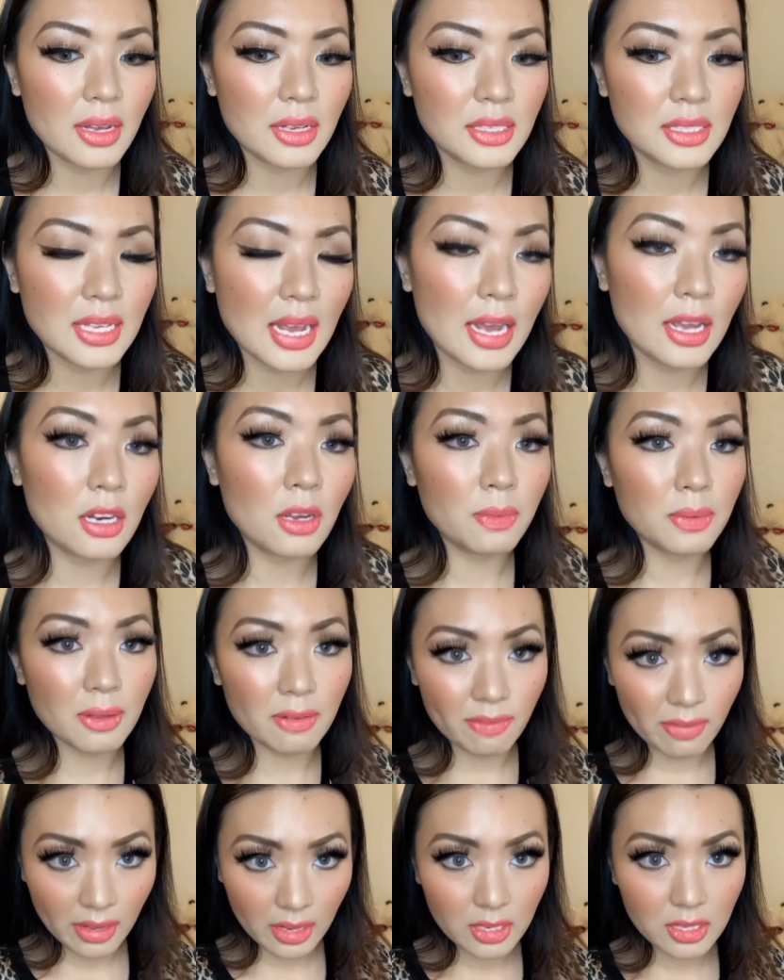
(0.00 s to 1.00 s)
side of the
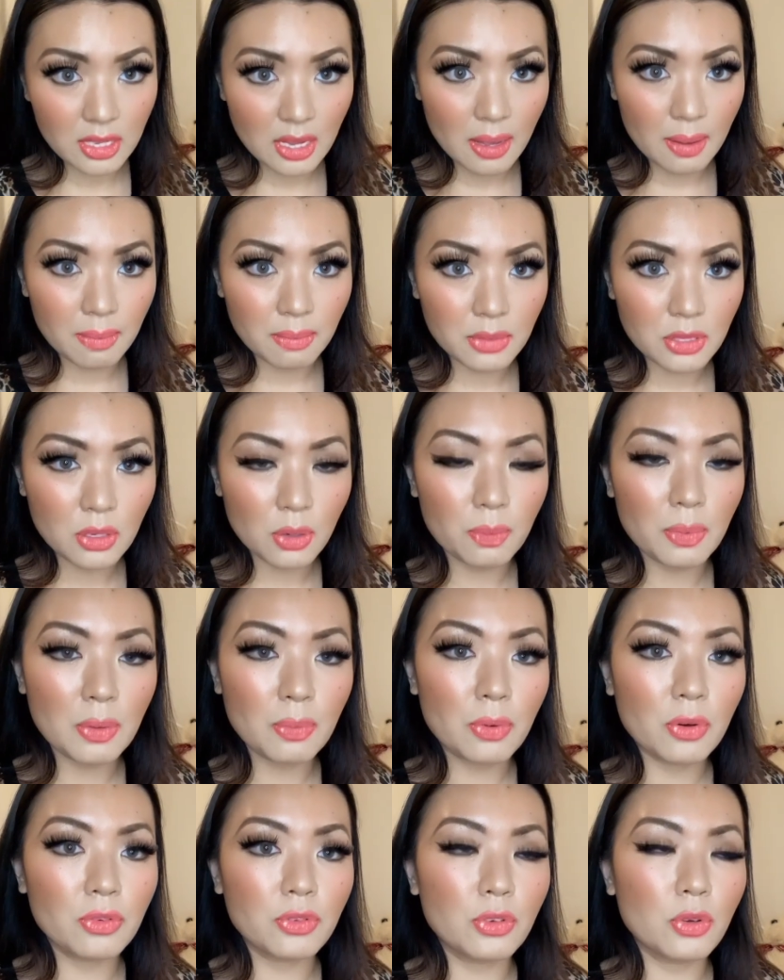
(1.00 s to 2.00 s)
victim, so
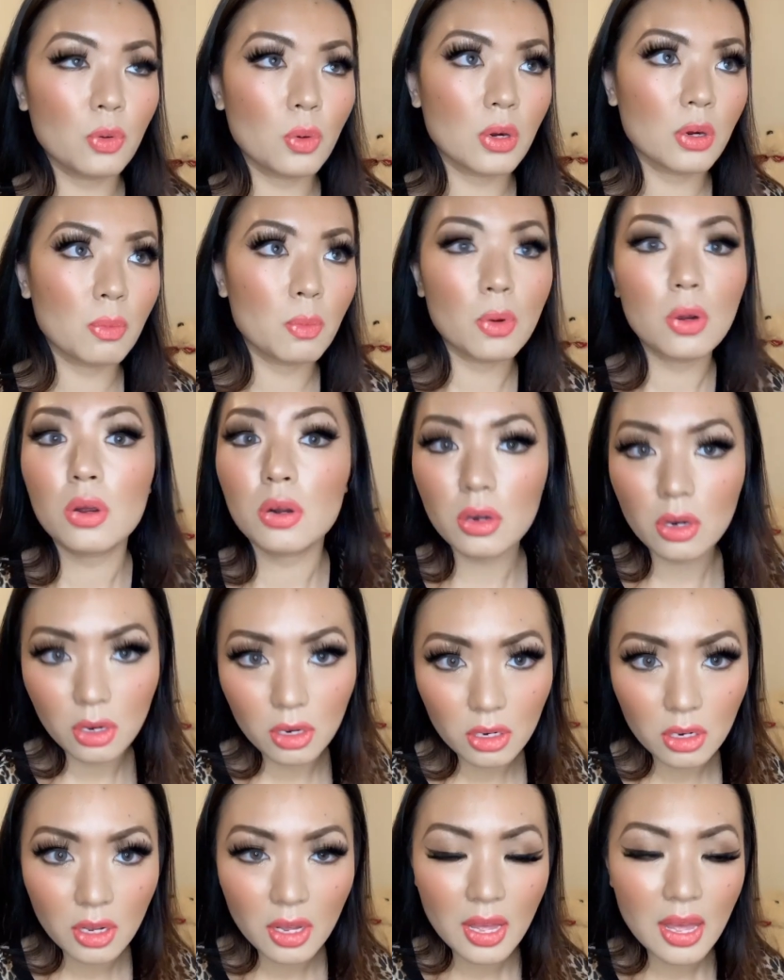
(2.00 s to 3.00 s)
people who were murdered,